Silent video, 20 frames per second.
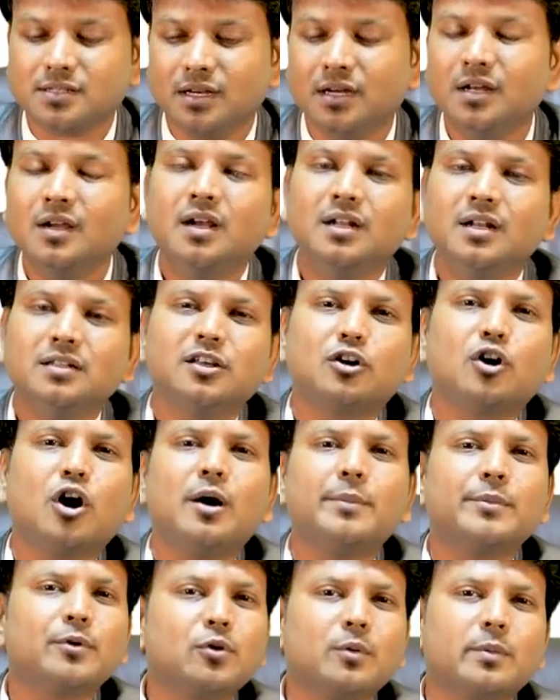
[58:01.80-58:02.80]
the
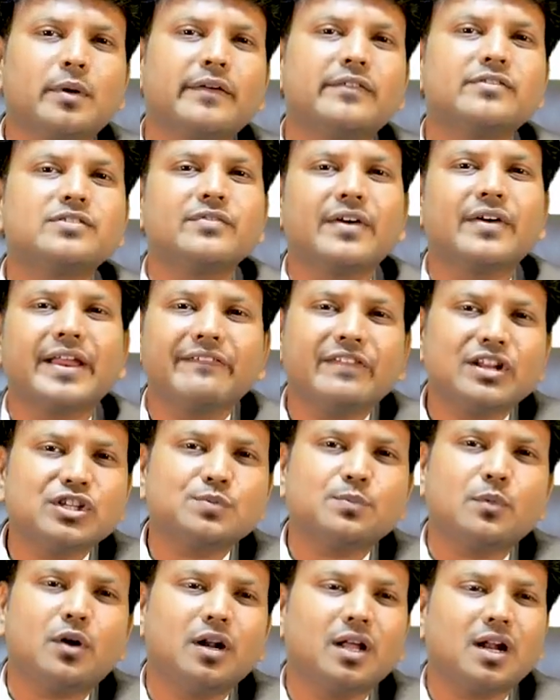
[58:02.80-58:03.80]
common cobra is very, very
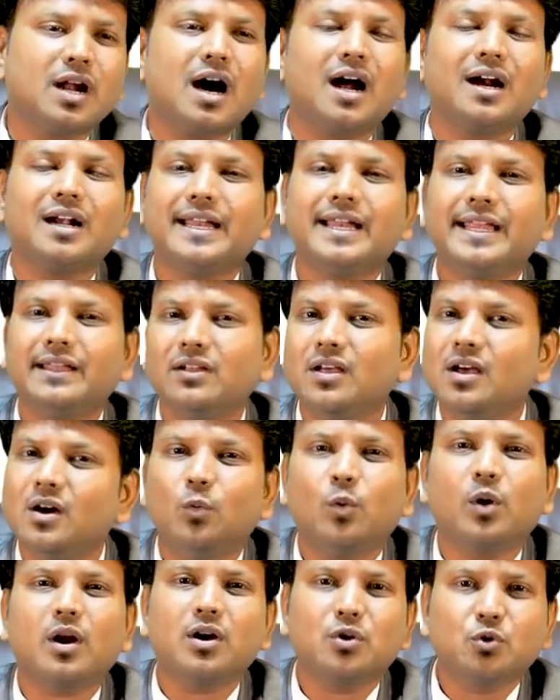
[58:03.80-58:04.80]
smaller, hardly
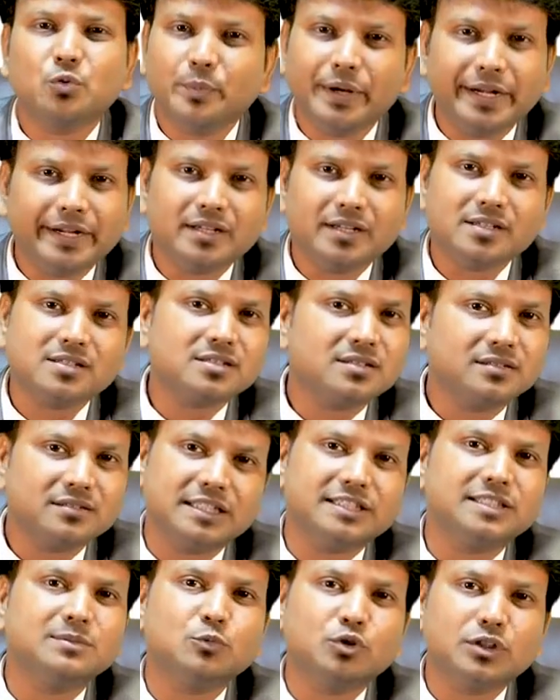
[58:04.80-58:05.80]
1 or 2 meters,
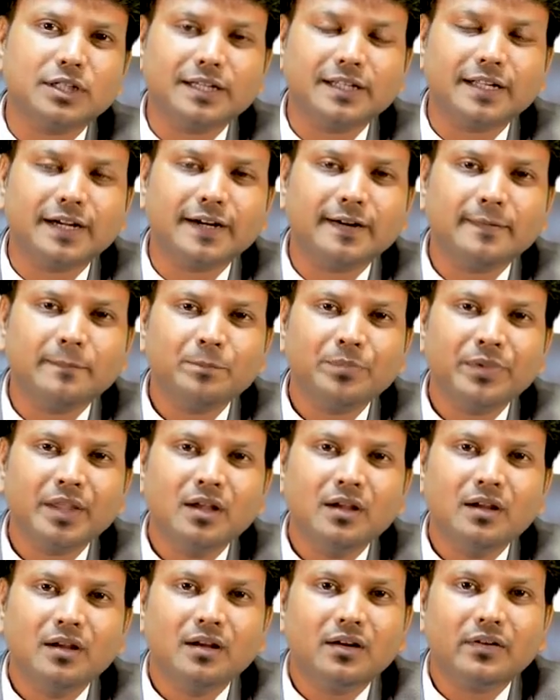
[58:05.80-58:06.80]
nothing more than that,
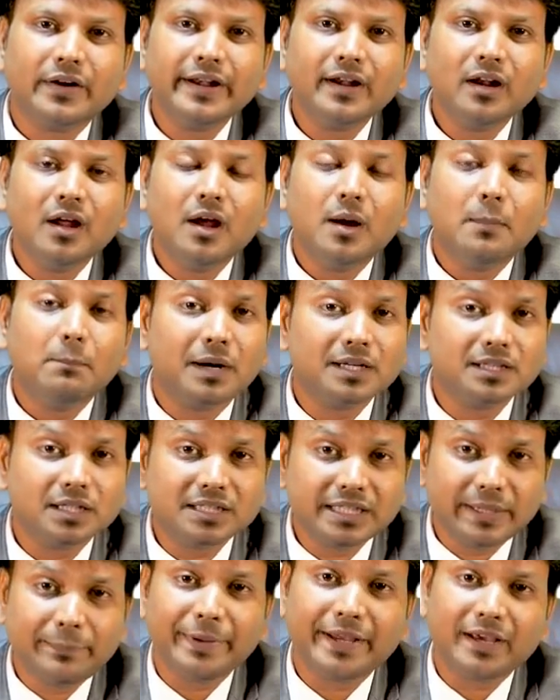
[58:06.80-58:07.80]
right? But
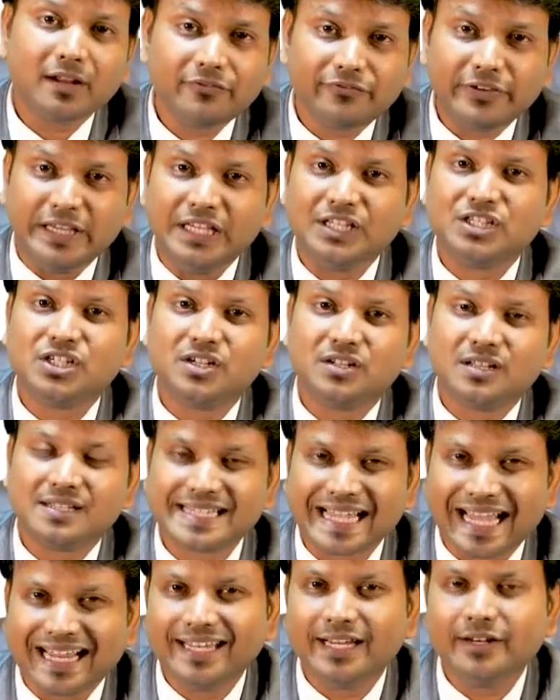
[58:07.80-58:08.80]
the typical feature, the
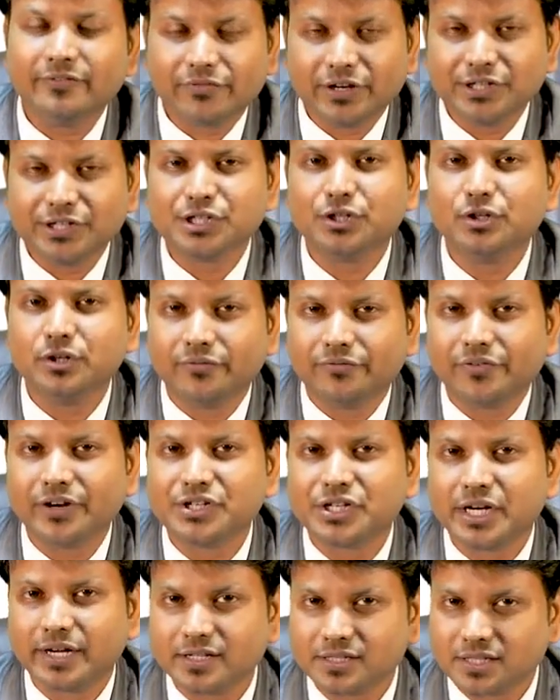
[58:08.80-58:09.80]
salient feature to
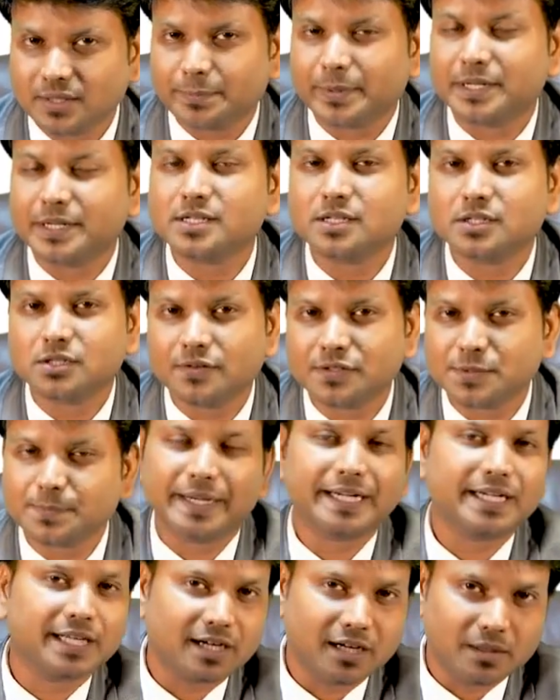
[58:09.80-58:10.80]
differentiate is the presence of
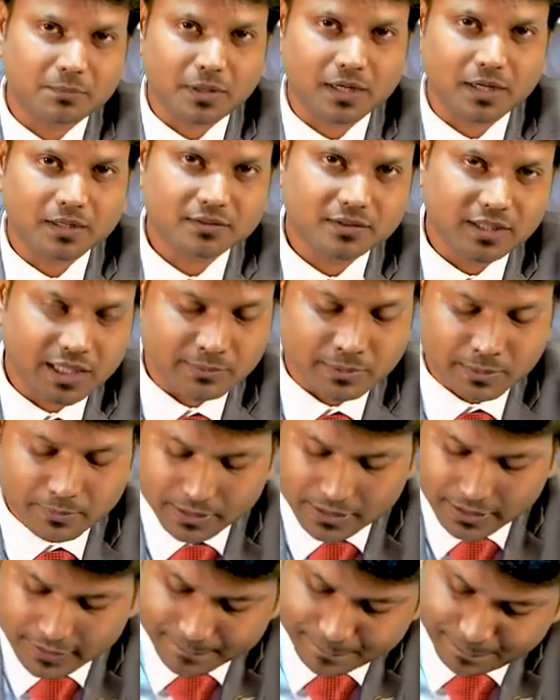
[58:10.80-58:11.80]
spectacle mark.
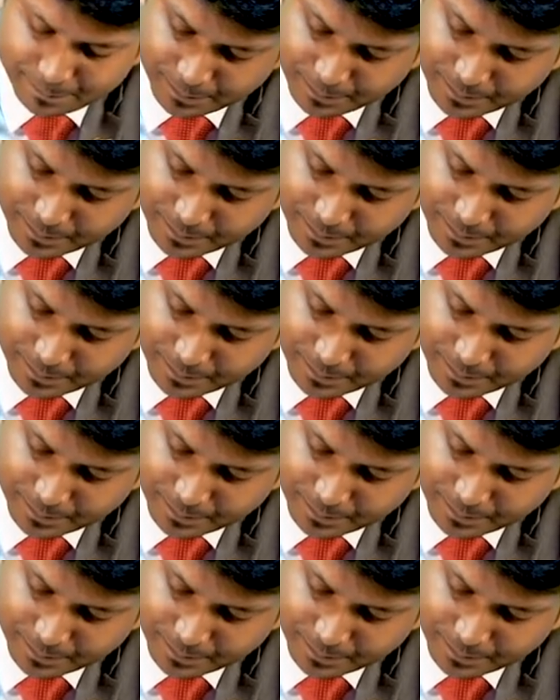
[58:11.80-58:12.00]
Remember that.